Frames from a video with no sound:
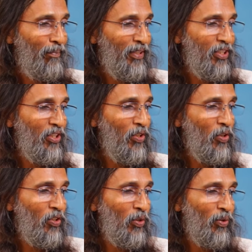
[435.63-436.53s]

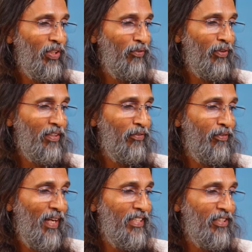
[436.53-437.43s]
pursued through different
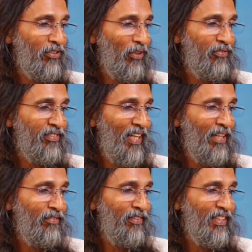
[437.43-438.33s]
phases of
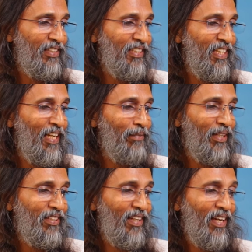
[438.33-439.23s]

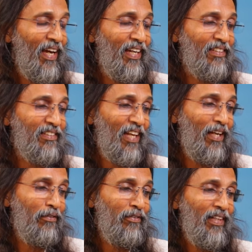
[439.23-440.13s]
self-concealment and
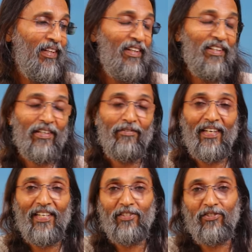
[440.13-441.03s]

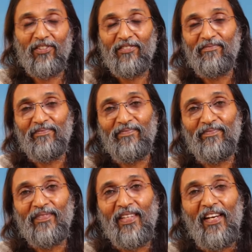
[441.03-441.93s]
self-revelation.
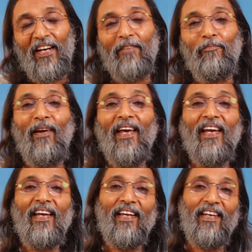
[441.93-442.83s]

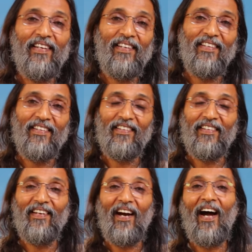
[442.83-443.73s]
Play,
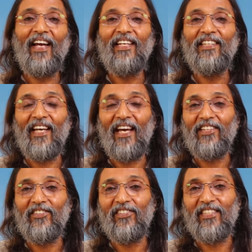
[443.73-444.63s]
hide
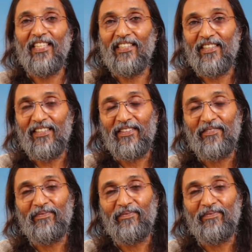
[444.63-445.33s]
and seek.